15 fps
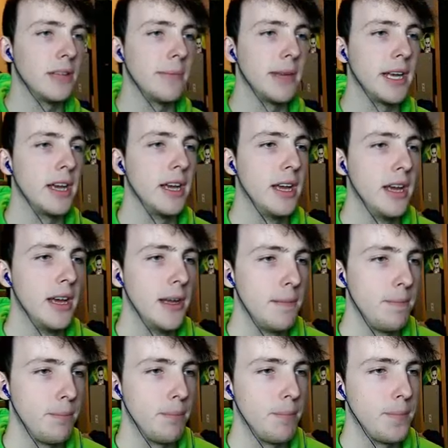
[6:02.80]
at the minute.
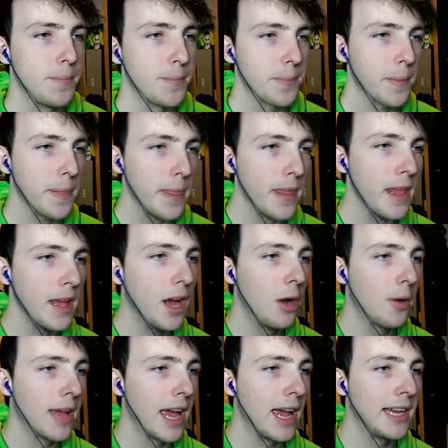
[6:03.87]

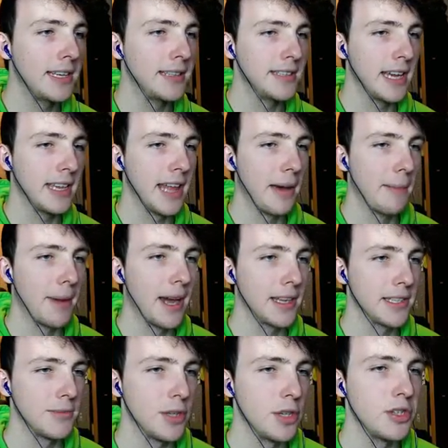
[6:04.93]
Okay, take that
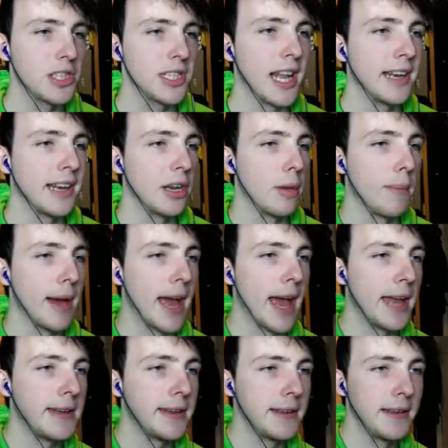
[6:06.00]
back. Some dude just landed on my
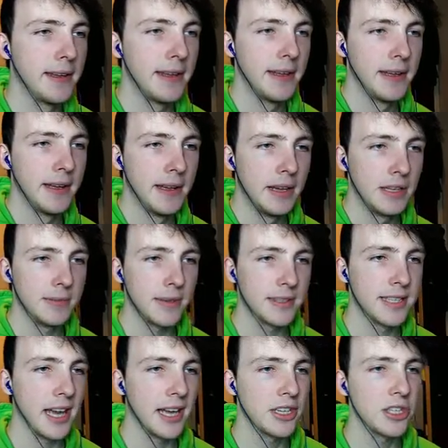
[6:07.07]
head. So I
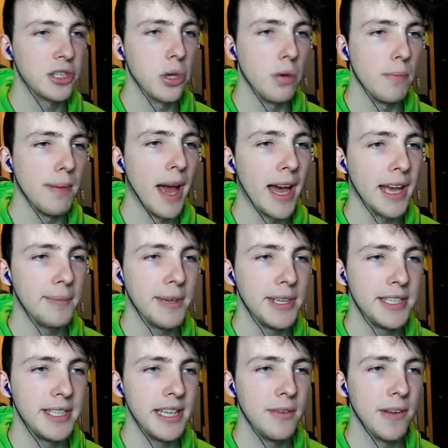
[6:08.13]
said, I just look behind
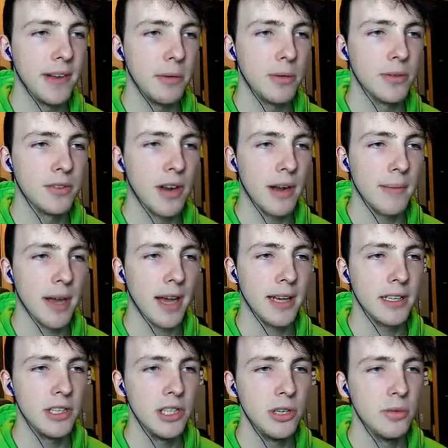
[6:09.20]
me, see if anyone was right
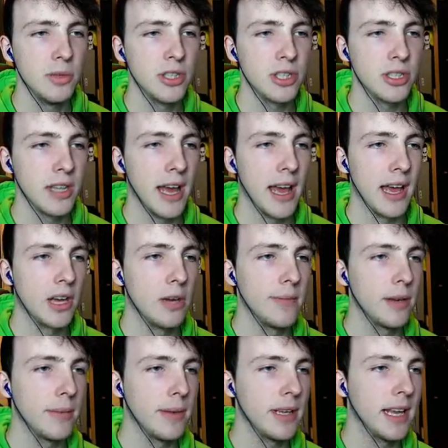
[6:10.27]
behind, and you were just there.
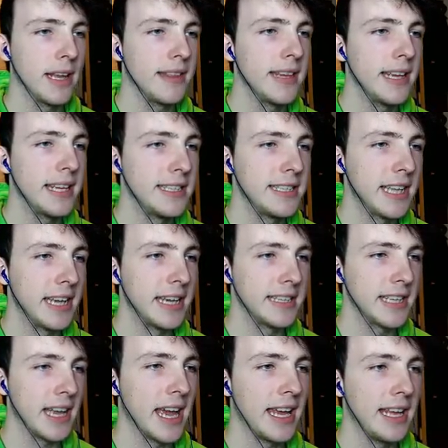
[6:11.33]
Coming on, my, like these
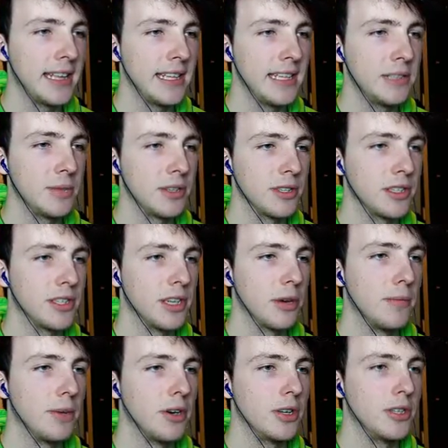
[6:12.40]
things. I hate these ones
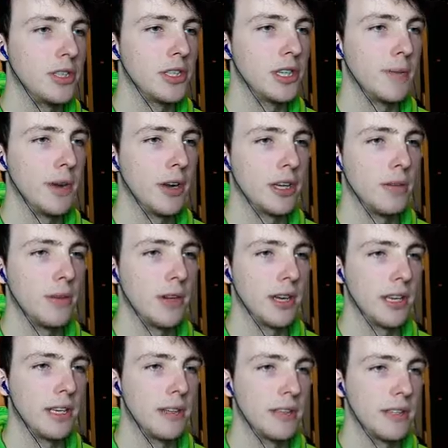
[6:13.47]
so much. Come on, come on,
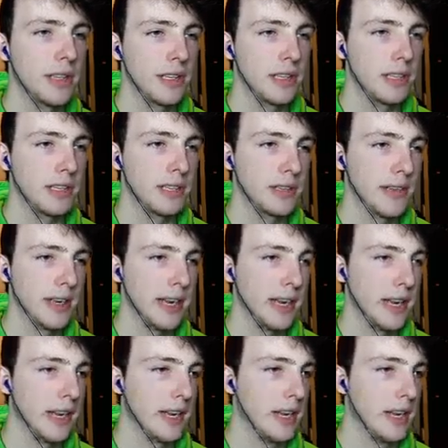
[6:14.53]
I can do this, I can do this. Ready?